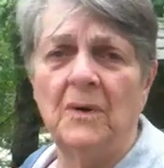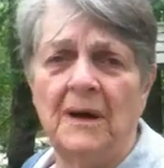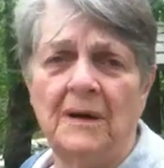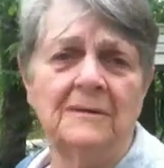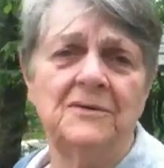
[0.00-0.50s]

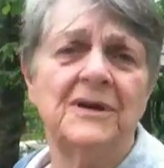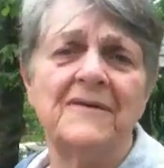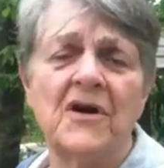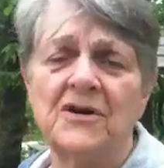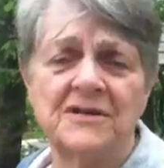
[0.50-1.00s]
well, you can
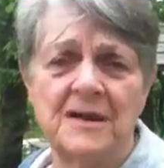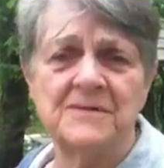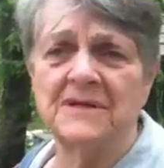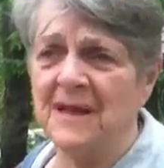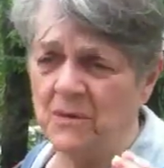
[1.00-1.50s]
have a hard time
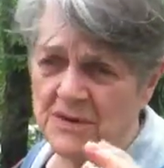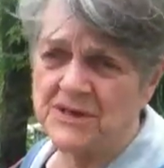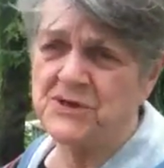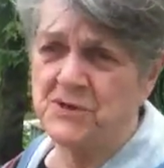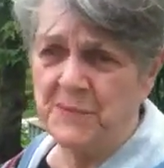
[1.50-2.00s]
saying that was
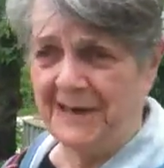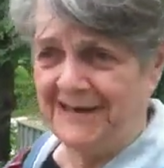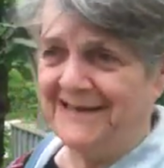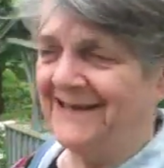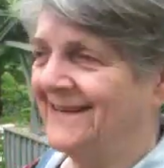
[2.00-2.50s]
a stupid
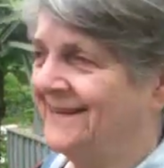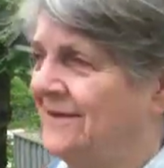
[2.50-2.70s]
idea.